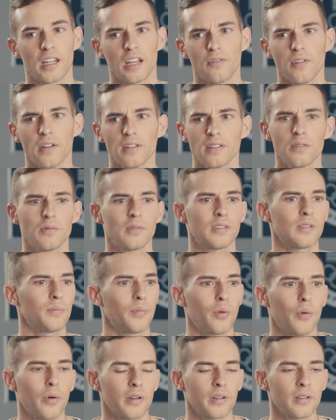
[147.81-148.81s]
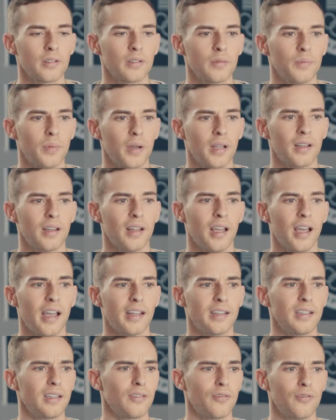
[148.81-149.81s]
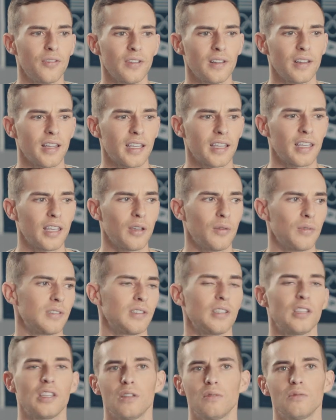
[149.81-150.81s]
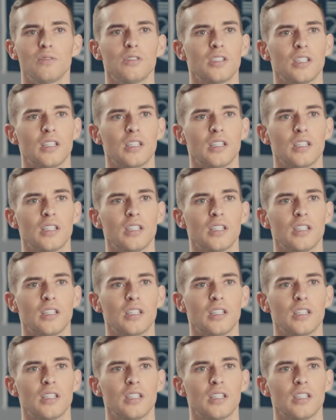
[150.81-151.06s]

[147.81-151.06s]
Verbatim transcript: And I felt it was important, but I didn't feel like it was a huge